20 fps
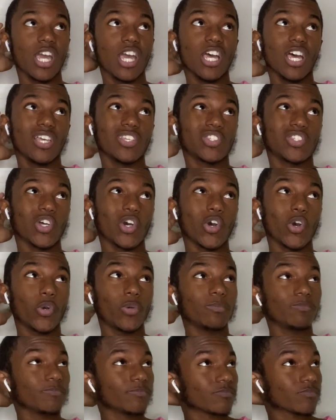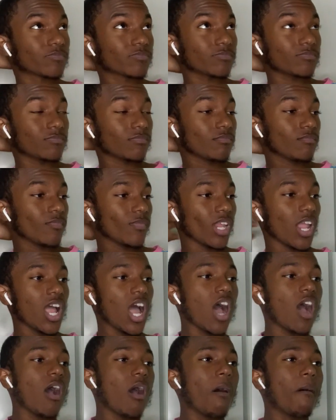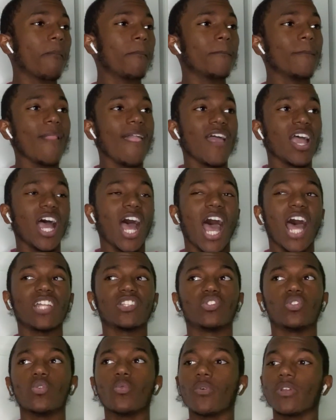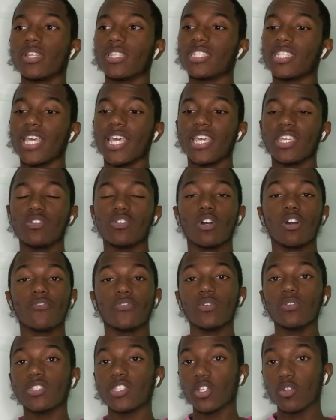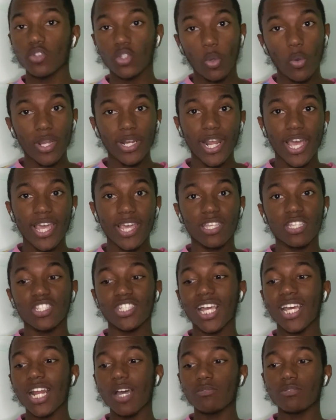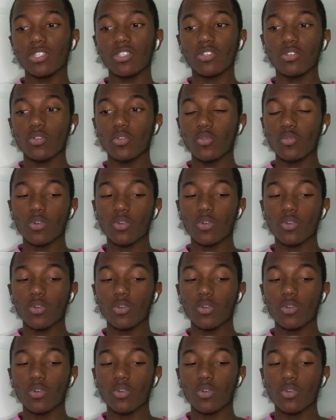So I do want to say, you know, if you're still doing that, shout out to you.